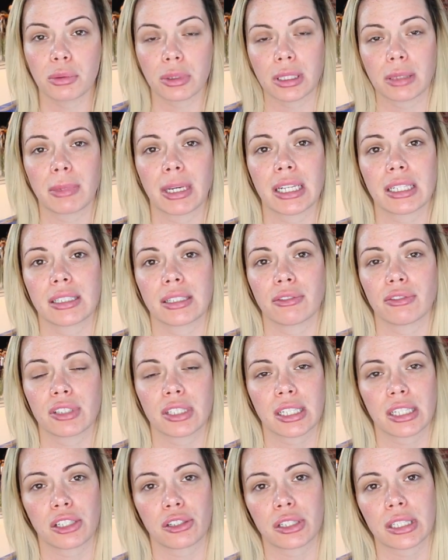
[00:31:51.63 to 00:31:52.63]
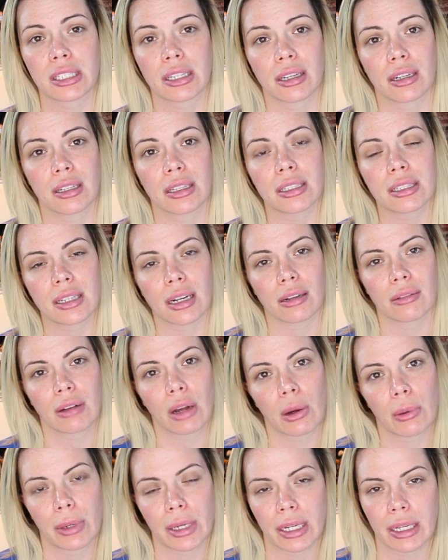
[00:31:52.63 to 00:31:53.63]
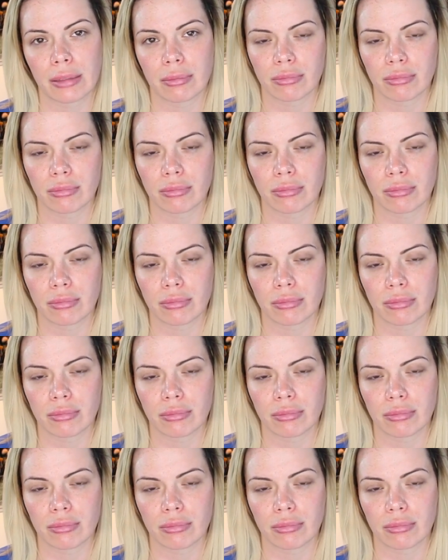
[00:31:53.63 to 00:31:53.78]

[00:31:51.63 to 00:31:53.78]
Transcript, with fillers: really make a difference in your skin instead of going